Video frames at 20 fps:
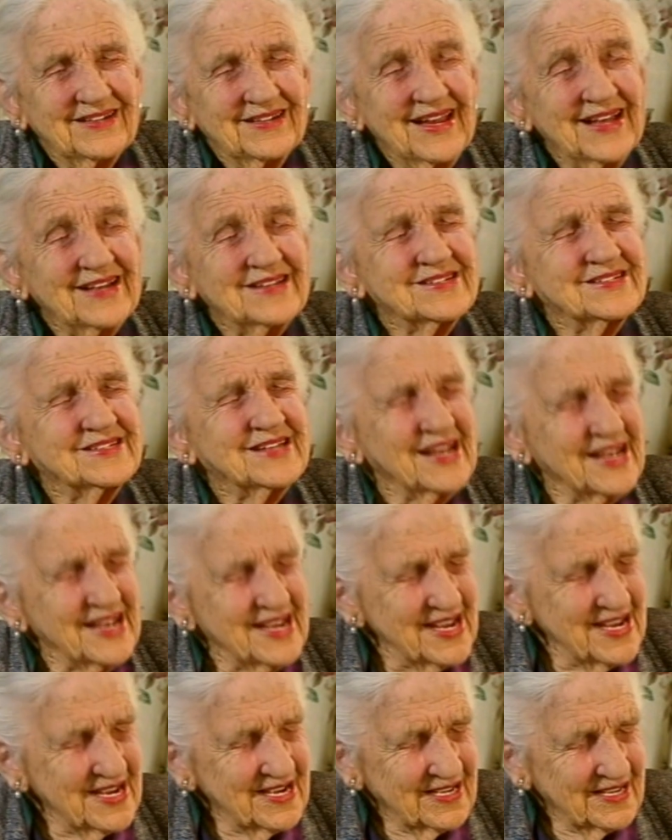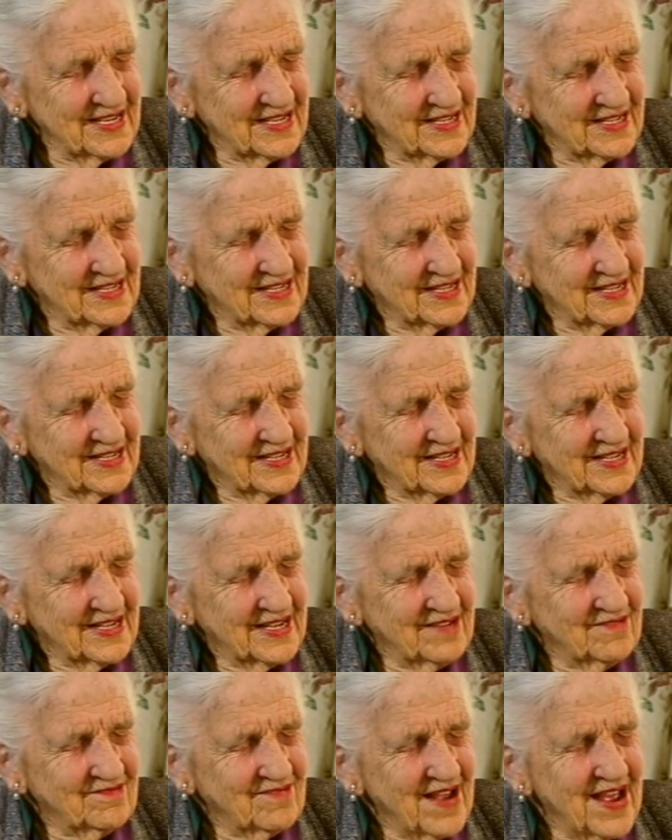next day,
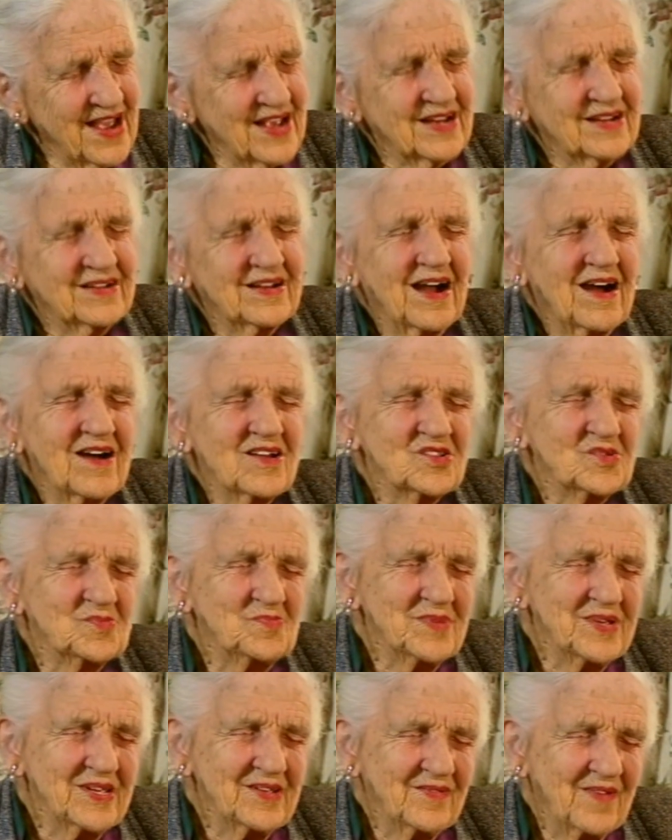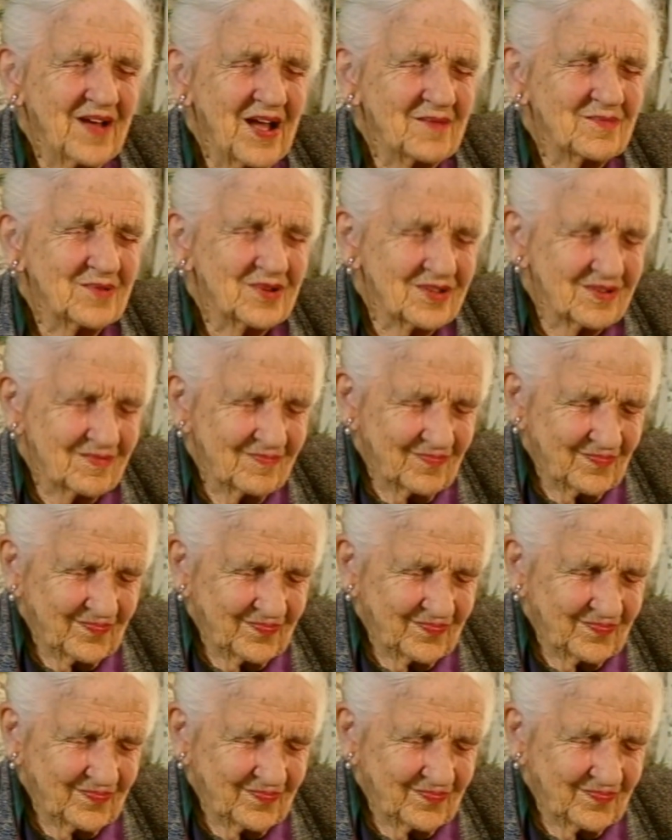he rang, asked me if I would